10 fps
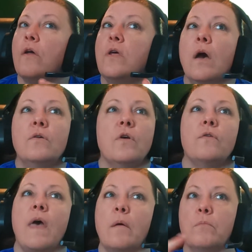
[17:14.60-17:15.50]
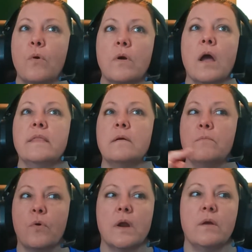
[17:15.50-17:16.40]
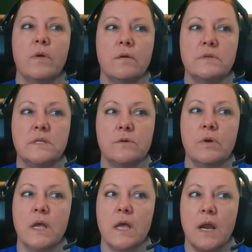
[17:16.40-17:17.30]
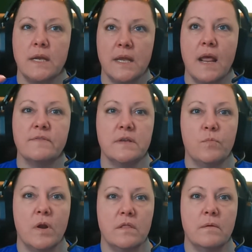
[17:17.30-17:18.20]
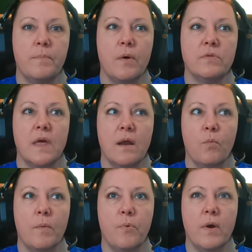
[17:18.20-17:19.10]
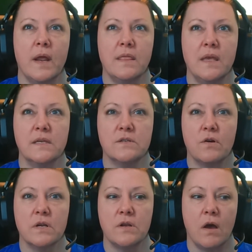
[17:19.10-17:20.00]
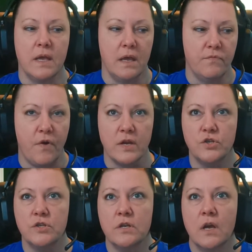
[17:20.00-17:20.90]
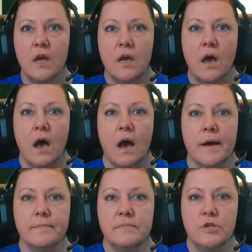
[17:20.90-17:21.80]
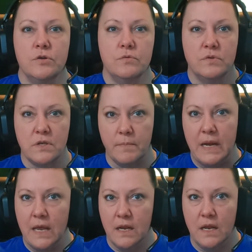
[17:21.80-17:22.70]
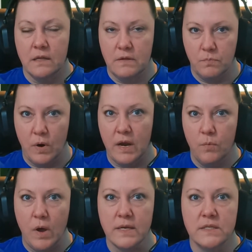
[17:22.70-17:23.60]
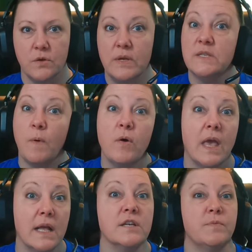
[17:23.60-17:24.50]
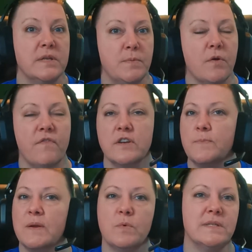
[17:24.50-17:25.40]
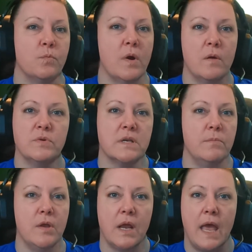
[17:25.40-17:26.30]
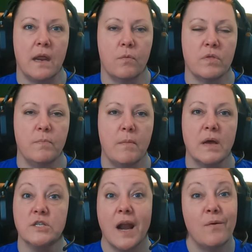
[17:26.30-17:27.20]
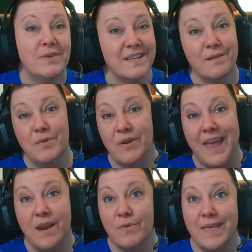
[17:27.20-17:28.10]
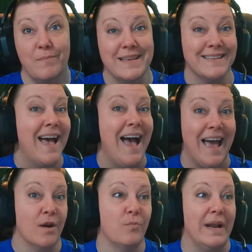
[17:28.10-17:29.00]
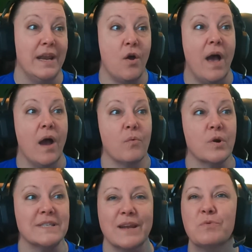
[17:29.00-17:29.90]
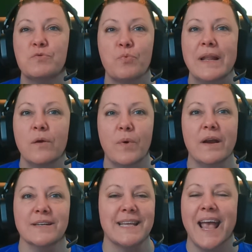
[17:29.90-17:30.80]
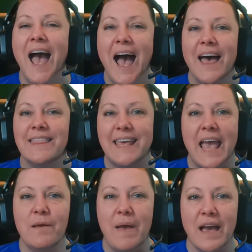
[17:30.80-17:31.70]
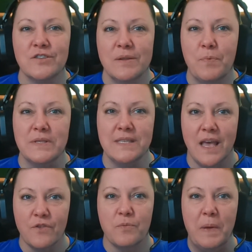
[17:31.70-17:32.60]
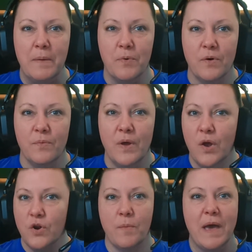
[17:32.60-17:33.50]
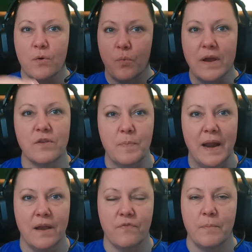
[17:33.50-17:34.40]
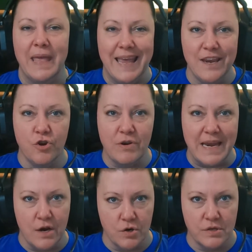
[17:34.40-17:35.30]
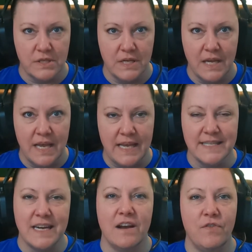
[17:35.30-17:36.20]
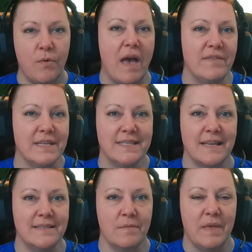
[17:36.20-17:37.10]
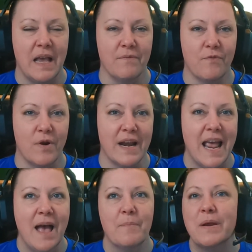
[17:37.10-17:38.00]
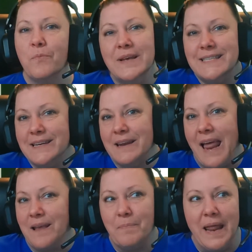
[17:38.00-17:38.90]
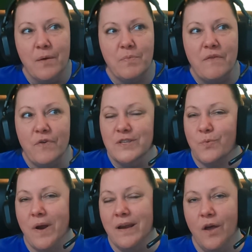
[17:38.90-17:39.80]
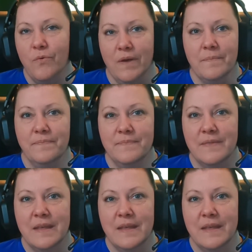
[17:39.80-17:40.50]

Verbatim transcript: No, in the morning when I was doing it, I did have someone on the boat that at one point, I think he started talking French to somebody in where he was. So he spoke English, but he spoke French, but it wasn't where he was communicating with me much. And I wasn't communicating with him because I don't really know how it works. And it was really weird. It's like the game actually puts the other people, no matter where they're playing from, in your ears instead of you having to set something up for it. But it wasn't like playing with my friends where I know them.